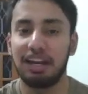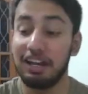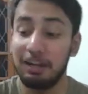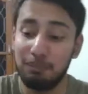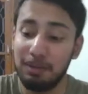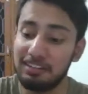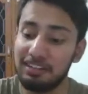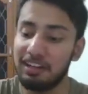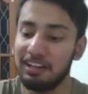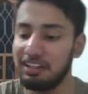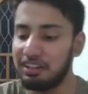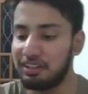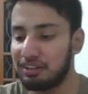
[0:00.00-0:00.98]
It
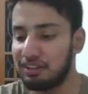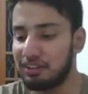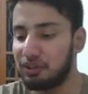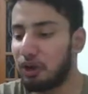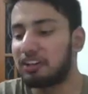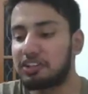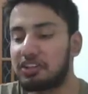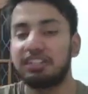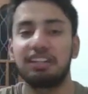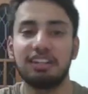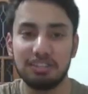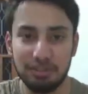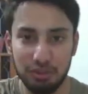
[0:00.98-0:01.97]
basically not three
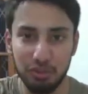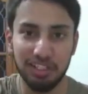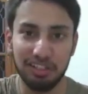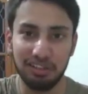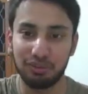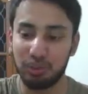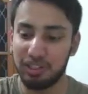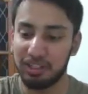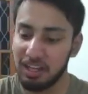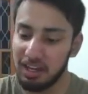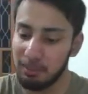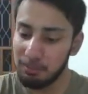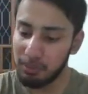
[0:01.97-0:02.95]
things, two things only,
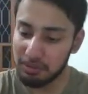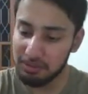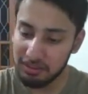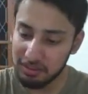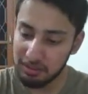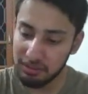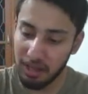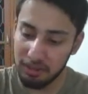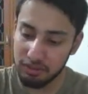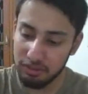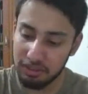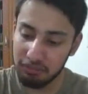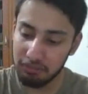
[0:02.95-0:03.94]
because this is
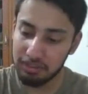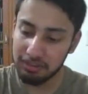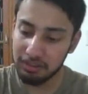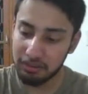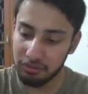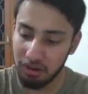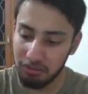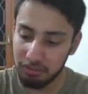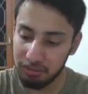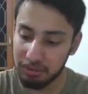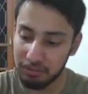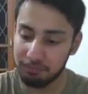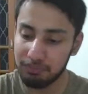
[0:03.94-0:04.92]
actually the one thing you have to
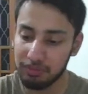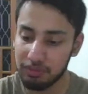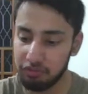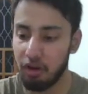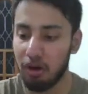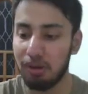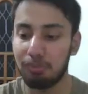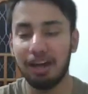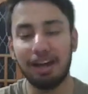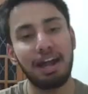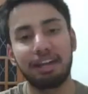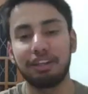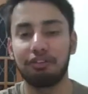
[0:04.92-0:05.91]
learn: the
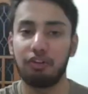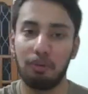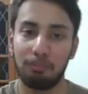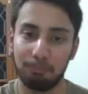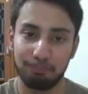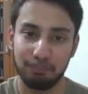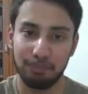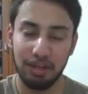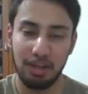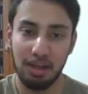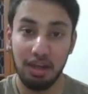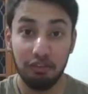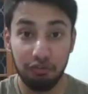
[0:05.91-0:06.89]
formula and the form.
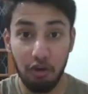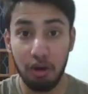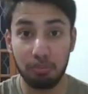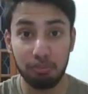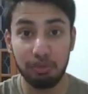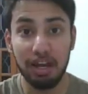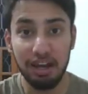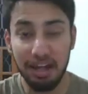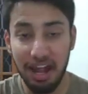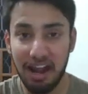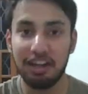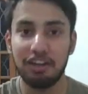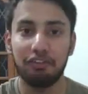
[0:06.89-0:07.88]
Formula
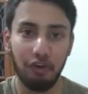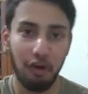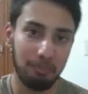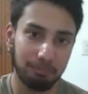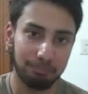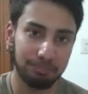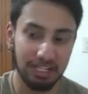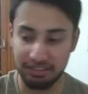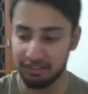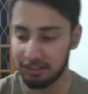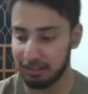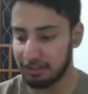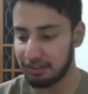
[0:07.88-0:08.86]
and form. That's
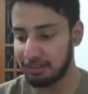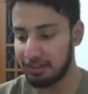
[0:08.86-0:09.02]
it.